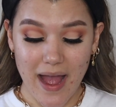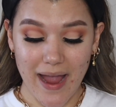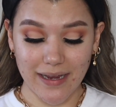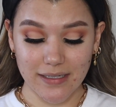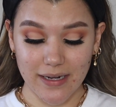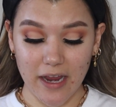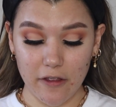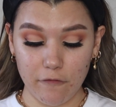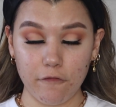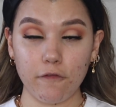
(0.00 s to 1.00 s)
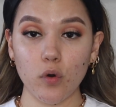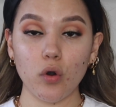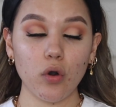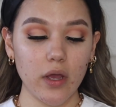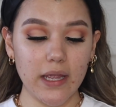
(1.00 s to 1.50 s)
I did a
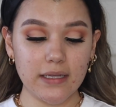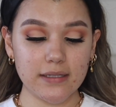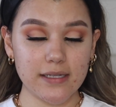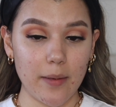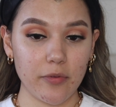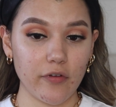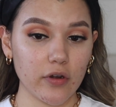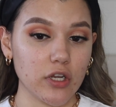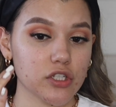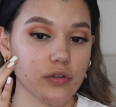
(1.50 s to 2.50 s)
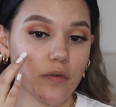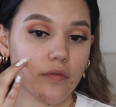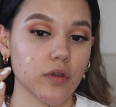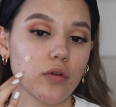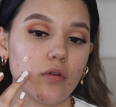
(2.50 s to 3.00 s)
full in-depth foundation
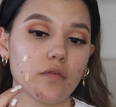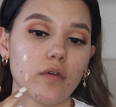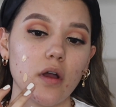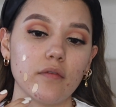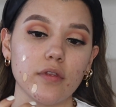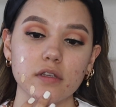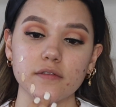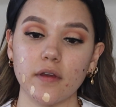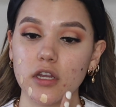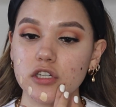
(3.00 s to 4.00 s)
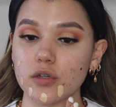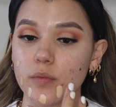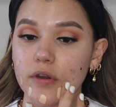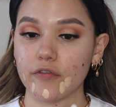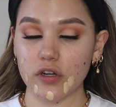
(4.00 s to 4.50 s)
review of this foundation
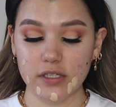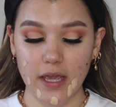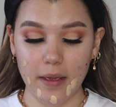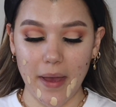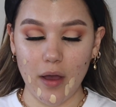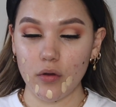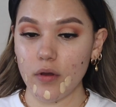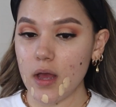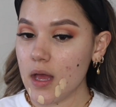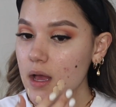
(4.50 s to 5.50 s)
when it first came out.